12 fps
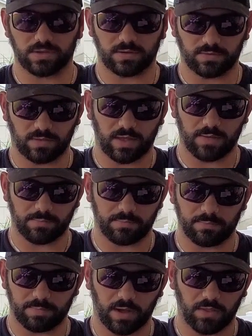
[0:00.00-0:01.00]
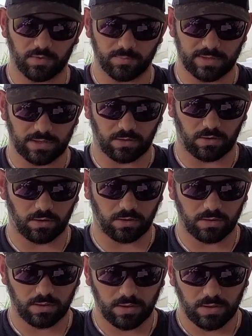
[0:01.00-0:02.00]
It does not bother me at all.